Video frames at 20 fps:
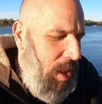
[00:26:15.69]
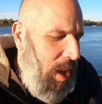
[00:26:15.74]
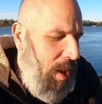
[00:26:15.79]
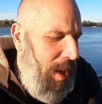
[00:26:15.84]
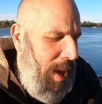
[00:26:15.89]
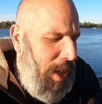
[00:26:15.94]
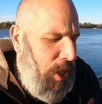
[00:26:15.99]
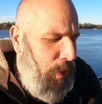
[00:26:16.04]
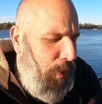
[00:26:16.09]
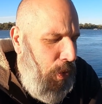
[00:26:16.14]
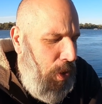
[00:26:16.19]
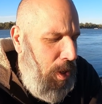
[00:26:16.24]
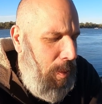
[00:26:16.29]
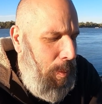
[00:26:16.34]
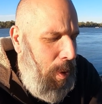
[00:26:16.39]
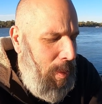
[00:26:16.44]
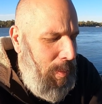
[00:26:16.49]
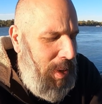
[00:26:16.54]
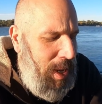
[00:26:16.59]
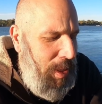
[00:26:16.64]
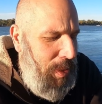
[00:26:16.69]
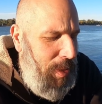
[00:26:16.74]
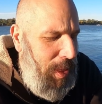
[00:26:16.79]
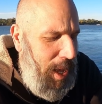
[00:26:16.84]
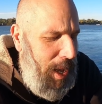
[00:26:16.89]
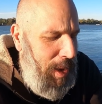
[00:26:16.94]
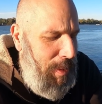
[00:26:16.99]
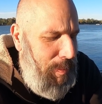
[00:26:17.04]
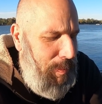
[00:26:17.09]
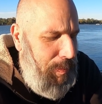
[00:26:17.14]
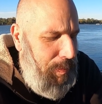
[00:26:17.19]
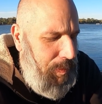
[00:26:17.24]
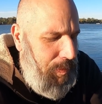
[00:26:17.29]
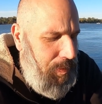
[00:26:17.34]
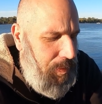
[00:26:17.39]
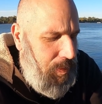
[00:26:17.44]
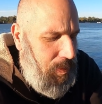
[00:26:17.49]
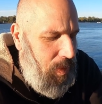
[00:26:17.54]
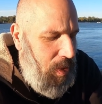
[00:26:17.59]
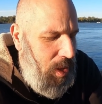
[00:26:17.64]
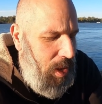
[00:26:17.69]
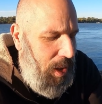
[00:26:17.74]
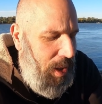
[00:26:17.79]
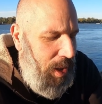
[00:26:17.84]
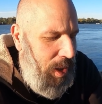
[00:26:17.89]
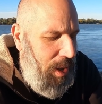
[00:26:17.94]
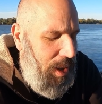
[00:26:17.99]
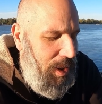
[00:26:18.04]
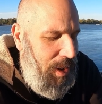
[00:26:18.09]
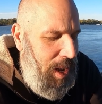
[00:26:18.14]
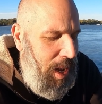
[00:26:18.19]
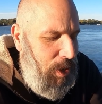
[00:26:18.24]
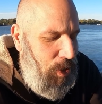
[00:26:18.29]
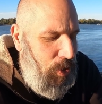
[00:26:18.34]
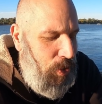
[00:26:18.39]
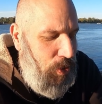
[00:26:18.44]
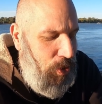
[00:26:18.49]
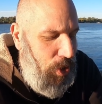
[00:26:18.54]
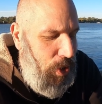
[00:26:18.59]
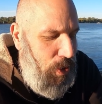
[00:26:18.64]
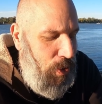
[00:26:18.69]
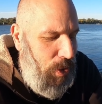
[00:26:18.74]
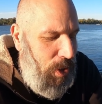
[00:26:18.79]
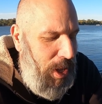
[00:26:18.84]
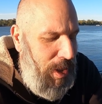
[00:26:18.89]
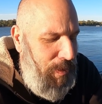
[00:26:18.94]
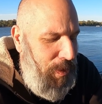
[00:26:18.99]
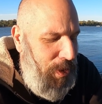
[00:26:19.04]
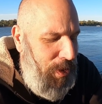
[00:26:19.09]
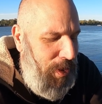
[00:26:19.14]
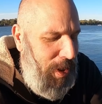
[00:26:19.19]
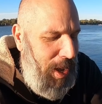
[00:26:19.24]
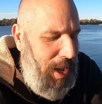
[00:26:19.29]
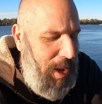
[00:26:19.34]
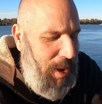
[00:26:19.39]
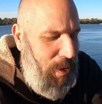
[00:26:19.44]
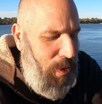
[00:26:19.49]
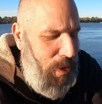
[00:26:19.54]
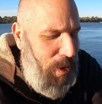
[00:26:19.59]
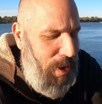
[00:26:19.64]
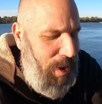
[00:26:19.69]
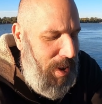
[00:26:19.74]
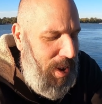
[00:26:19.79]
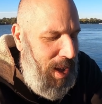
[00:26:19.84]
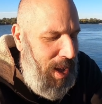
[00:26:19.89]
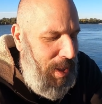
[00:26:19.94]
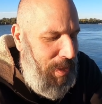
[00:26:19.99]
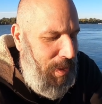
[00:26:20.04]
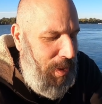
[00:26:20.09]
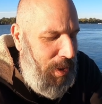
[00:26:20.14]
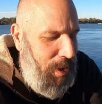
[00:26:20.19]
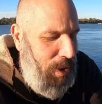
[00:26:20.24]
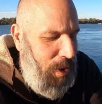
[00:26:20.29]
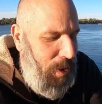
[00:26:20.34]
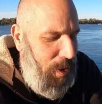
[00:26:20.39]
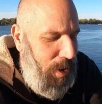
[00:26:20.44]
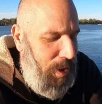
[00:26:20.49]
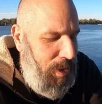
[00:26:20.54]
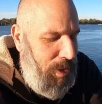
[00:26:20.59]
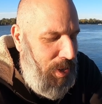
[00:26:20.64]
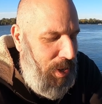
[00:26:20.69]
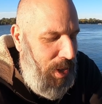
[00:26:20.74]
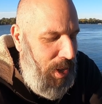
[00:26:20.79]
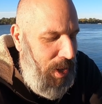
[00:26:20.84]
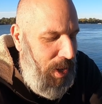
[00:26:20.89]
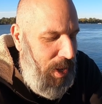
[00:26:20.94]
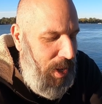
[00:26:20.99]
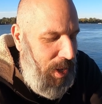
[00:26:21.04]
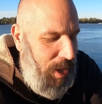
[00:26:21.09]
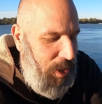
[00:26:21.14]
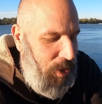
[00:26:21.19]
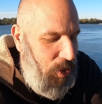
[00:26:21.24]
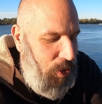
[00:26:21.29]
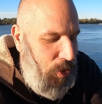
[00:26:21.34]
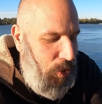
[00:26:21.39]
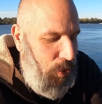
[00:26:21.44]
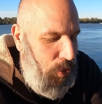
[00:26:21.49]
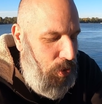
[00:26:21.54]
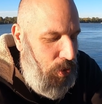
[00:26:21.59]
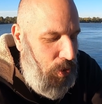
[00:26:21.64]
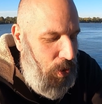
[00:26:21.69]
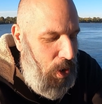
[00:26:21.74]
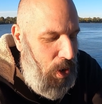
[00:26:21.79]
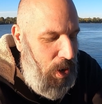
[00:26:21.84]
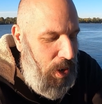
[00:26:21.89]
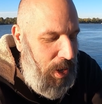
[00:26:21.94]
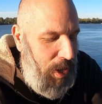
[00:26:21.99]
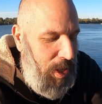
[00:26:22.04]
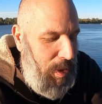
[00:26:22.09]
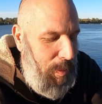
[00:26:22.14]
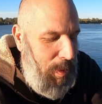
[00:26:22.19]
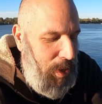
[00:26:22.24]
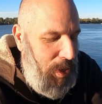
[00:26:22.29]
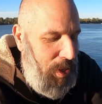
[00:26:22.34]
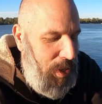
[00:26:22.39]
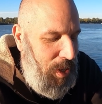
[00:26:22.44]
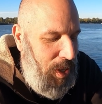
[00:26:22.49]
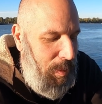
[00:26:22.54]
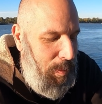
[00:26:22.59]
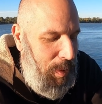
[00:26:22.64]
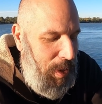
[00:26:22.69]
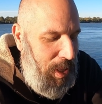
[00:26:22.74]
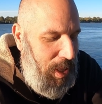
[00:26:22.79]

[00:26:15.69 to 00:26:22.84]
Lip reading: Thanks for the pumpkin, Thad. Natural Joe, glyphosate or not, the current is too strong in the Mississippi.